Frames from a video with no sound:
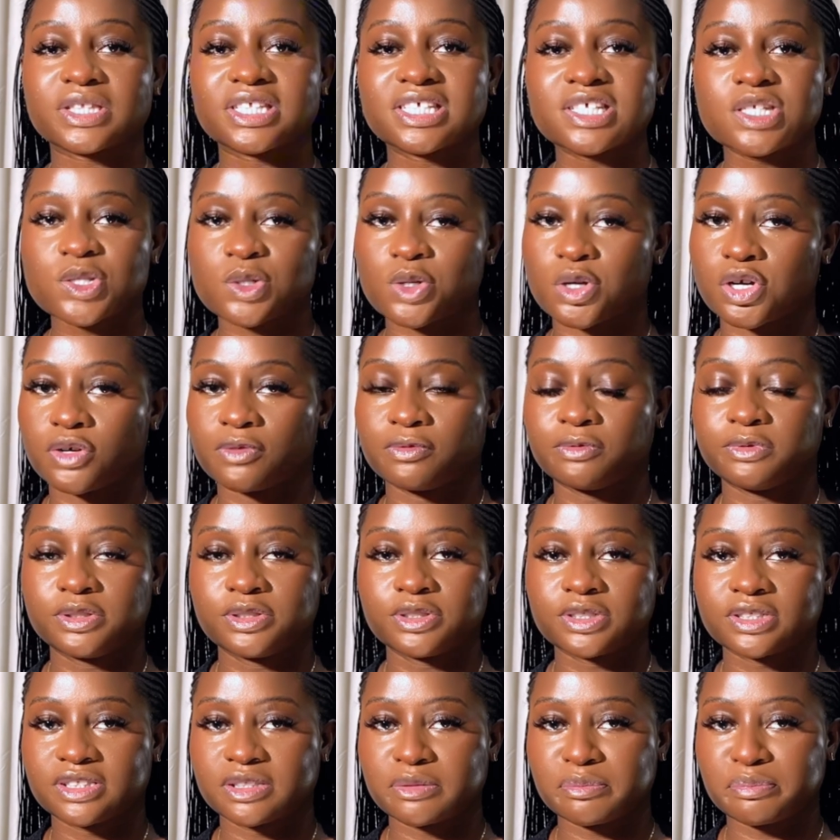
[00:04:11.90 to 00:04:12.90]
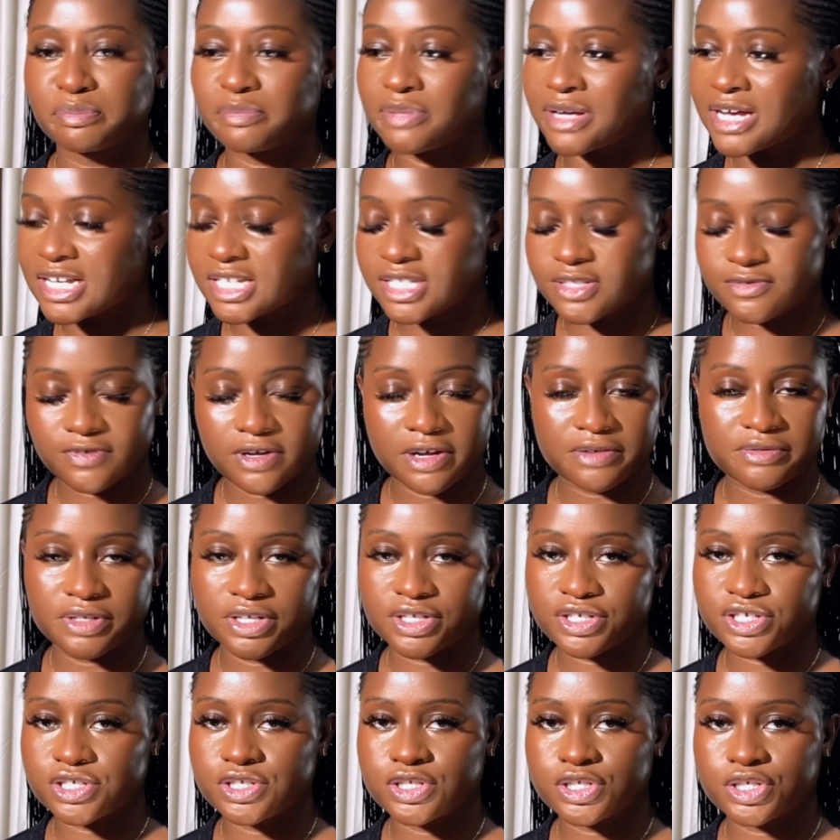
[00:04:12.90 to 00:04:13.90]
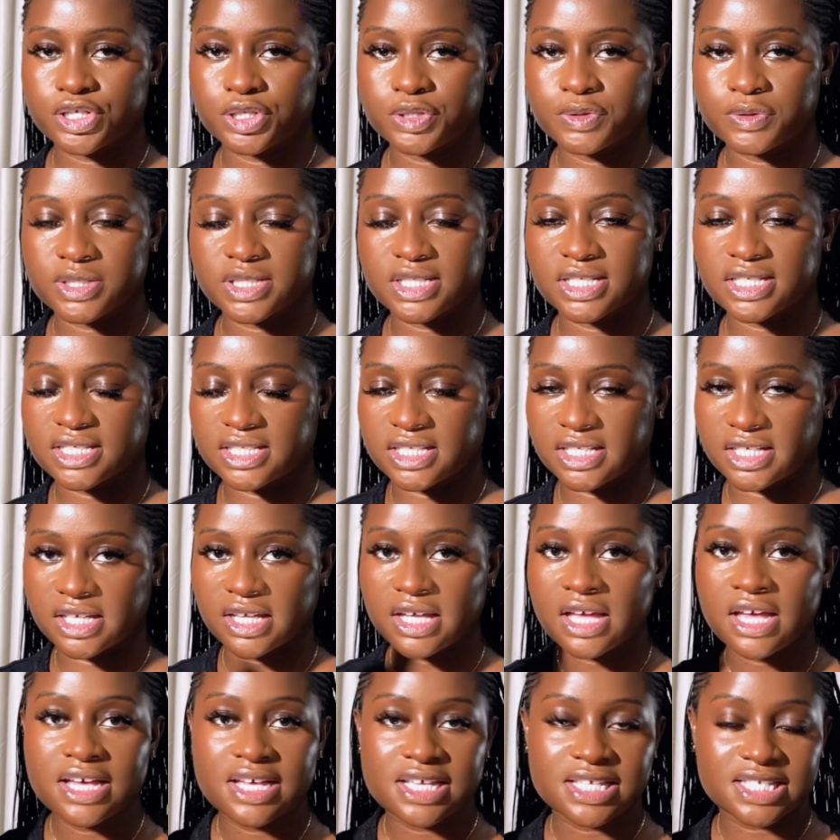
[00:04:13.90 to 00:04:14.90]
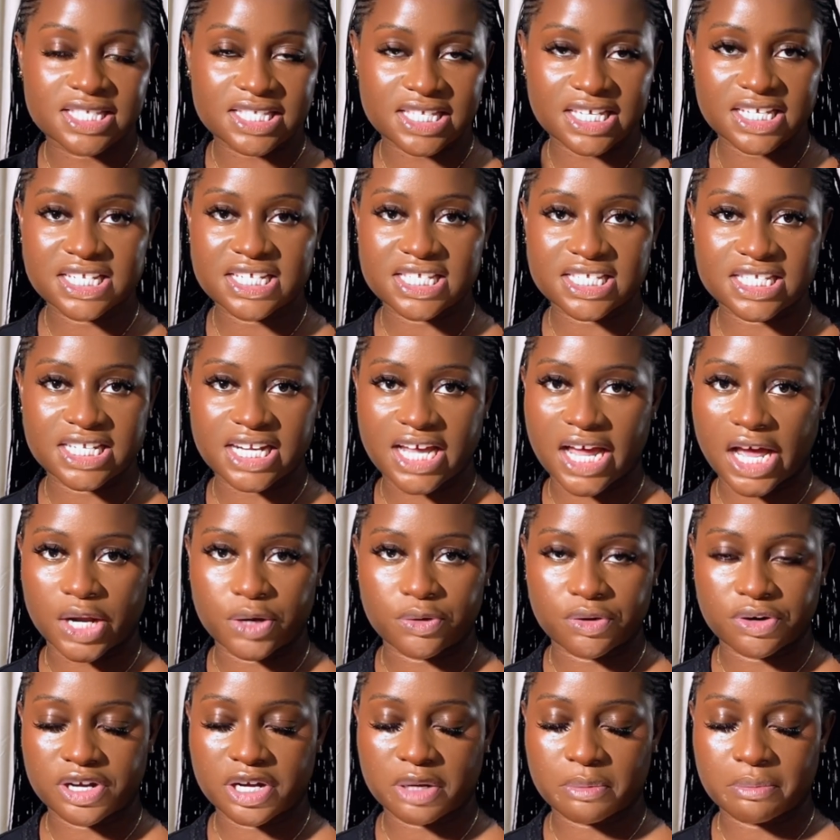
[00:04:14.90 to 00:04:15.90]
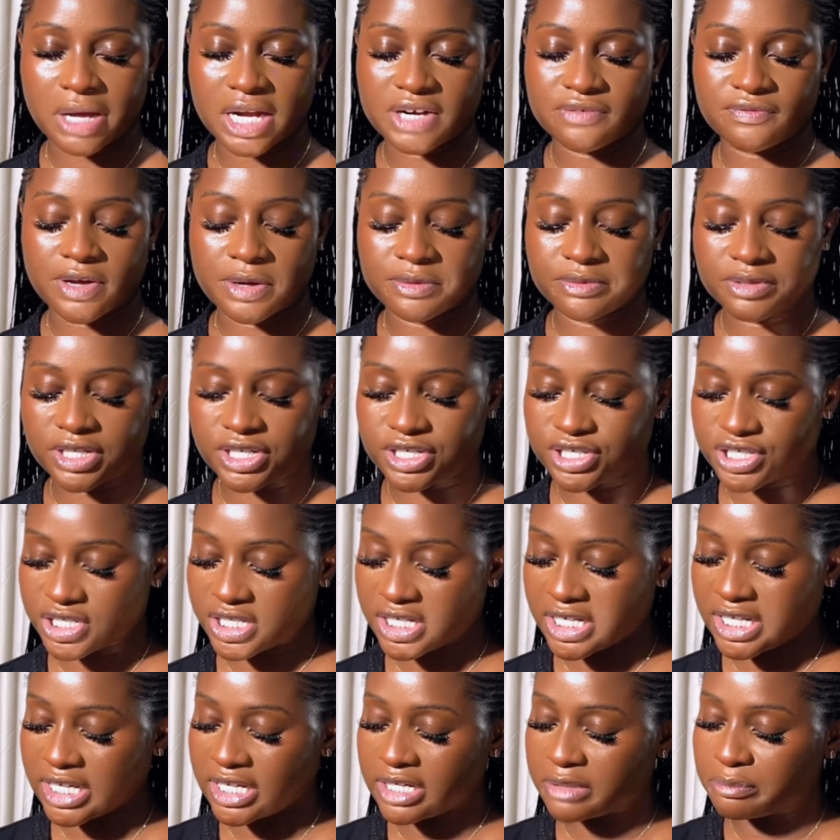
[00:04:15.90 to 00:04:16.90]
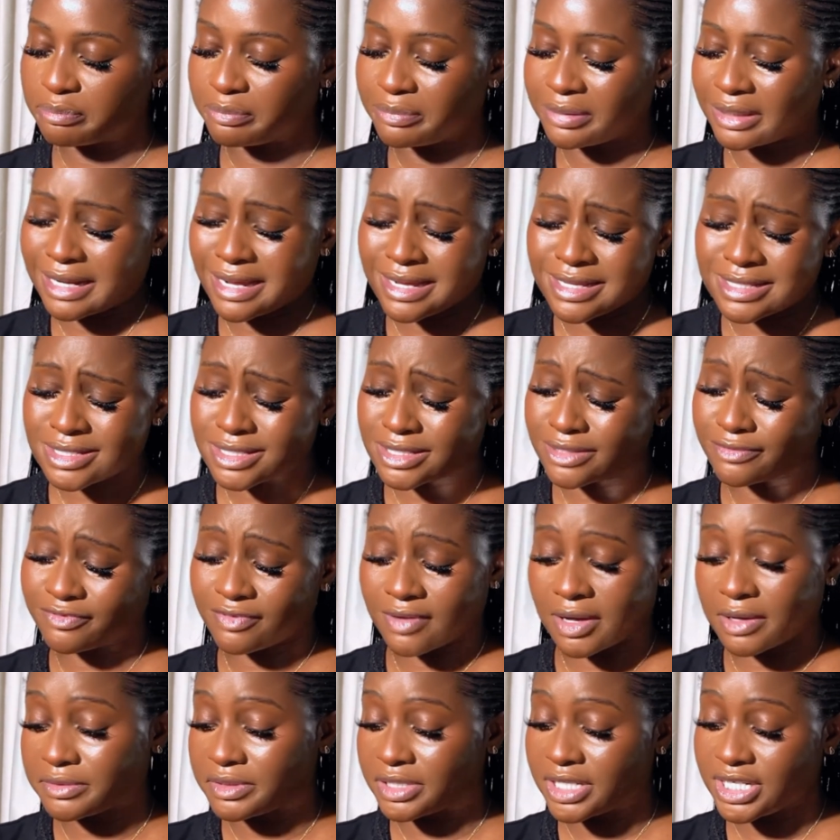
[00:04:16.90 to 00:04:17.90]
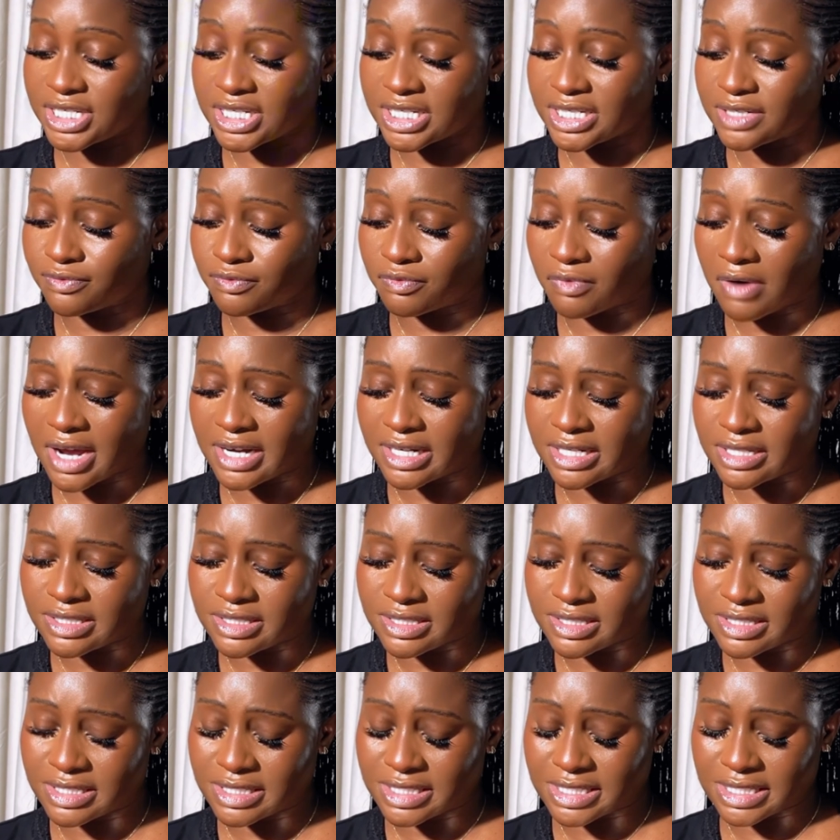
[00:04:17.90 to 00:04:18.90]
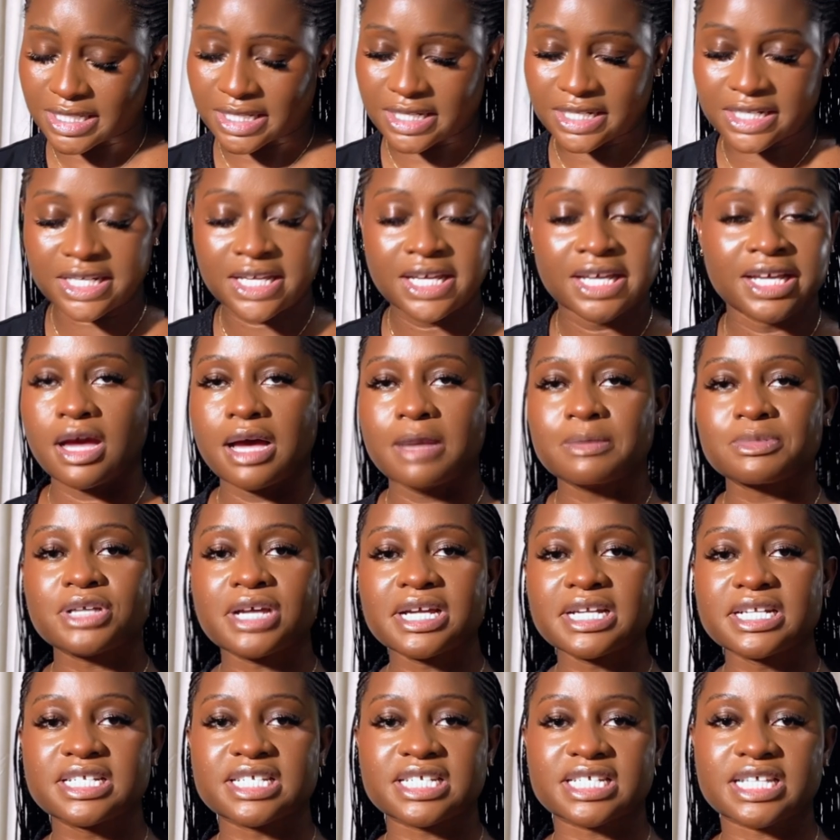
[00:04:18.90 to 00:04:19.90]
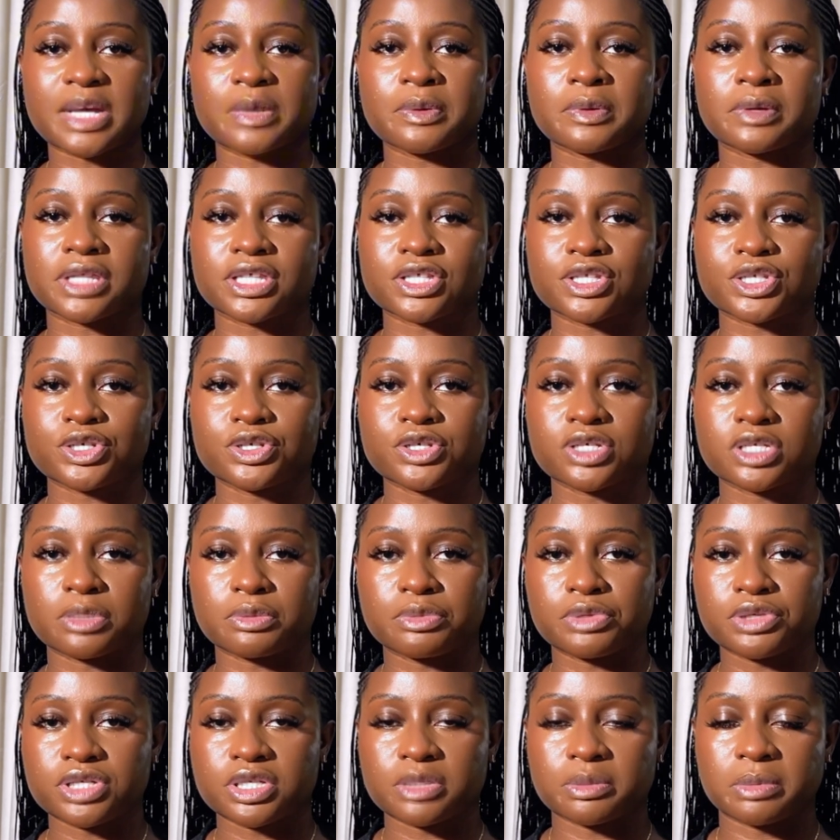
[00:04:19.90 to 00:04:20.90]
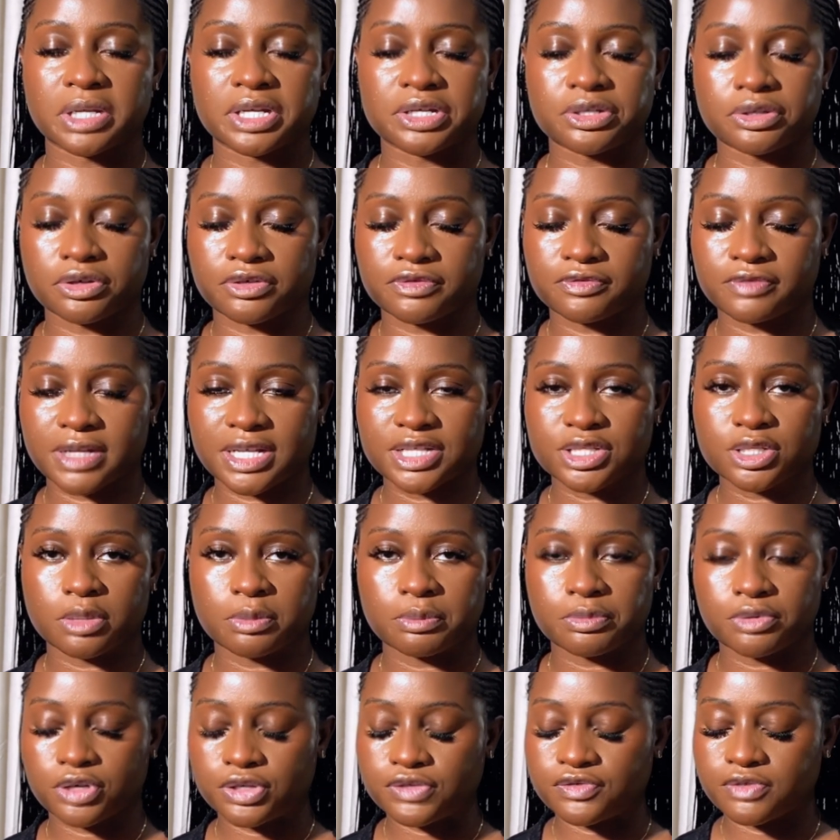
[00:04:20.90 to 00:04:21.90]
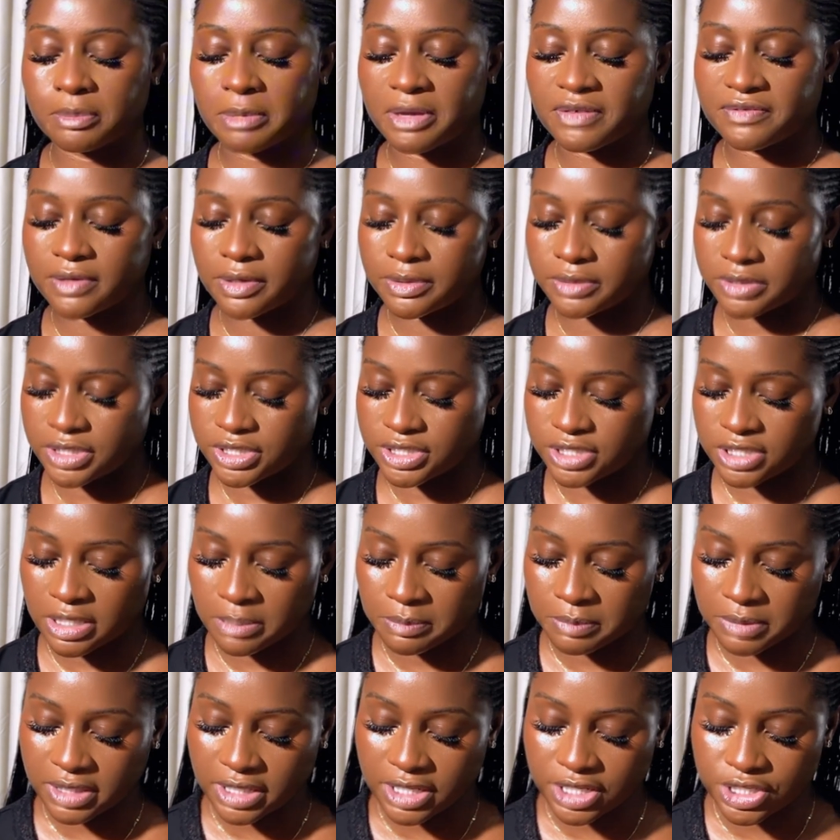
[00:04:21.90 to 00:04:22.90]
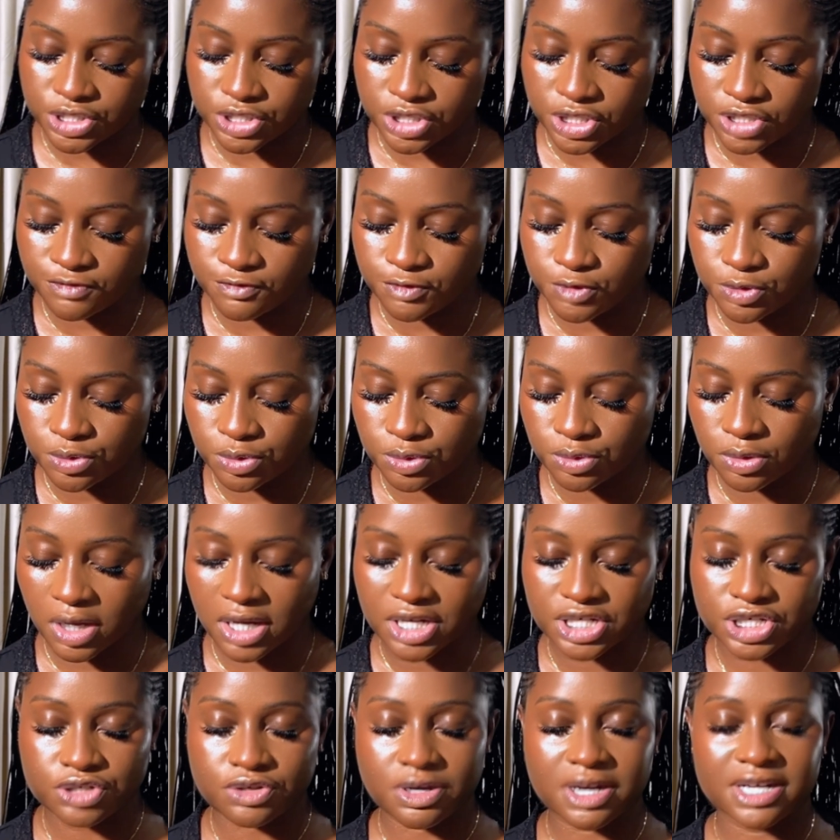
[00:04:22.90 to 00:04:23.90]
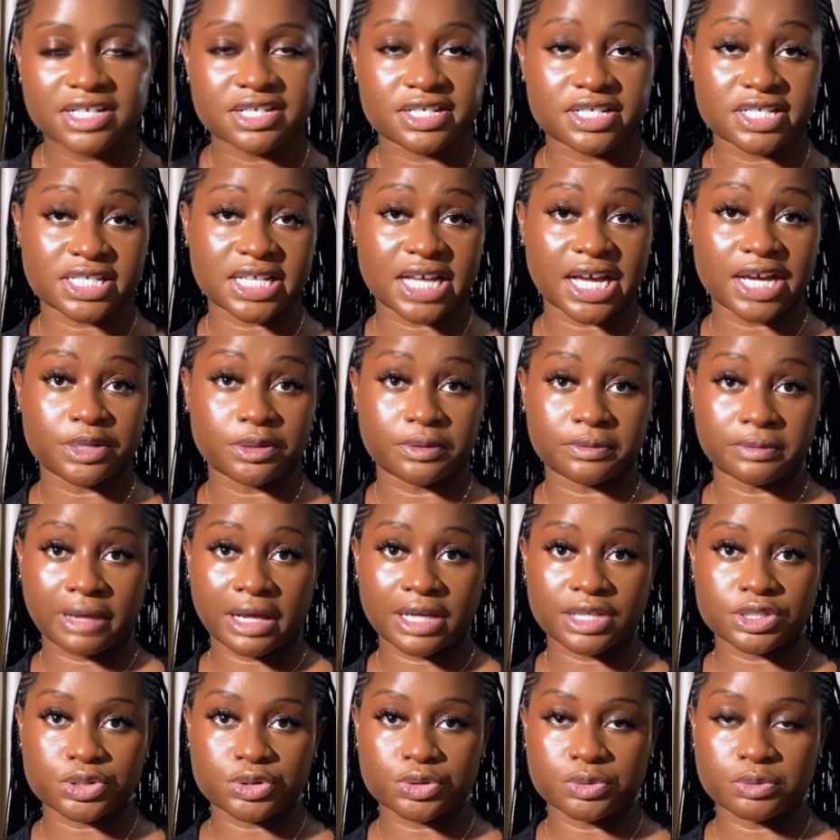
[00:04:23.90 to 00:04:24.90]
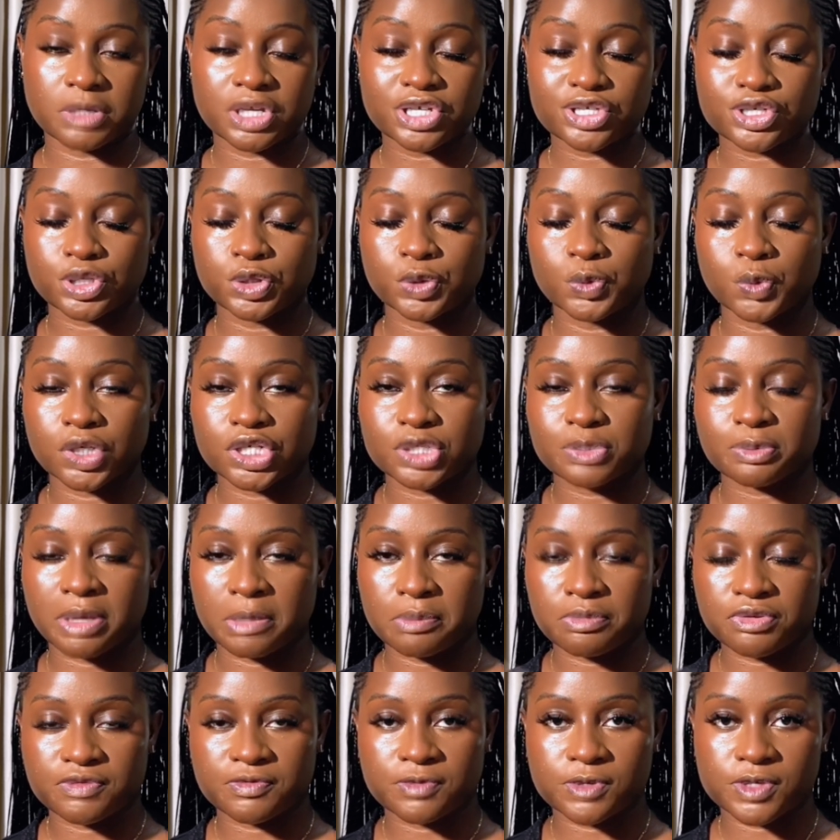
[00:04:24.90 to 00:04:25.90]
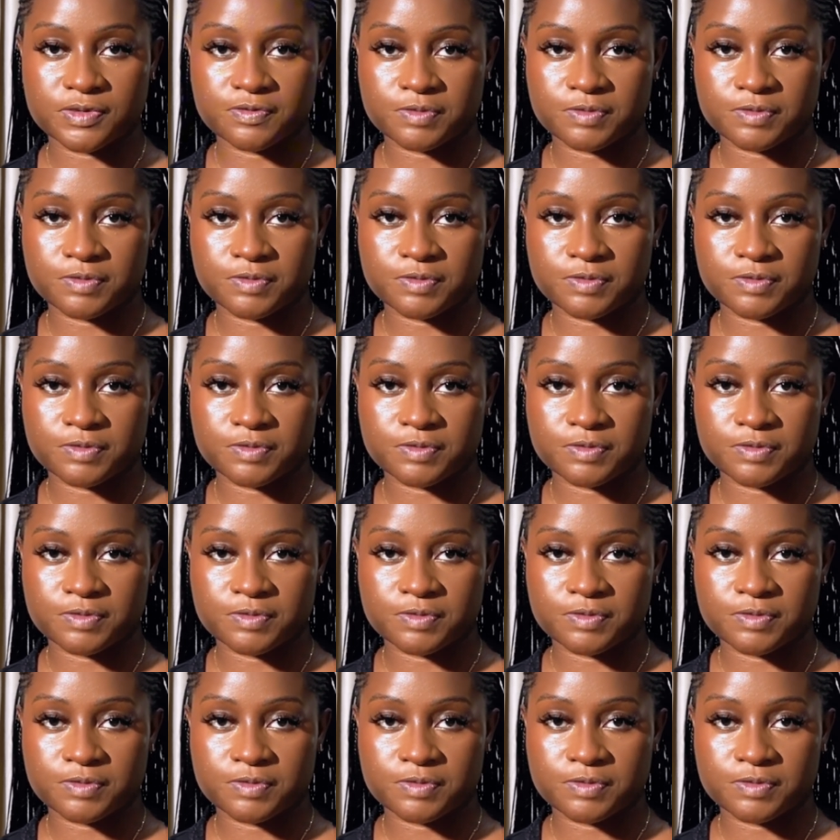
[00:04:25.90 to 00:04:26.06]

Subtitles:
this sort of look, the best foundation to use is the Skin is in Hyaluronic Matte Foundation. It blends the foundation right into the skin. I'm trying to decide whether to use a beauty blender or a flat top brush for my foundation application. If you are trying to decide on that too, make sure you watch my previous